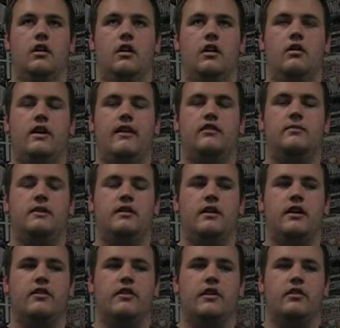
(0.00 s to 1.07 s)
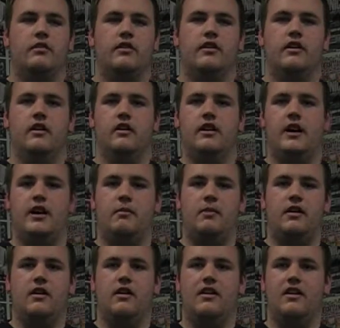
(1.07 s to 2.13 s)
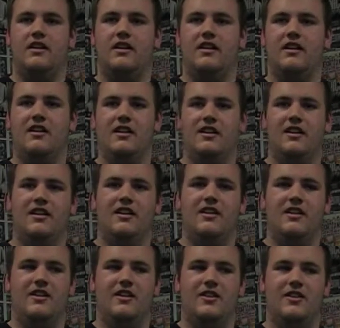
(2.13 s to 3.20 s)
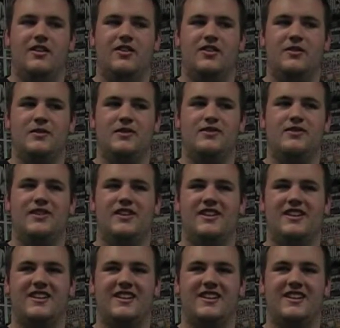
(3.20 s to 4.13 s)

would have to be announcing with Campy. It's so much fun.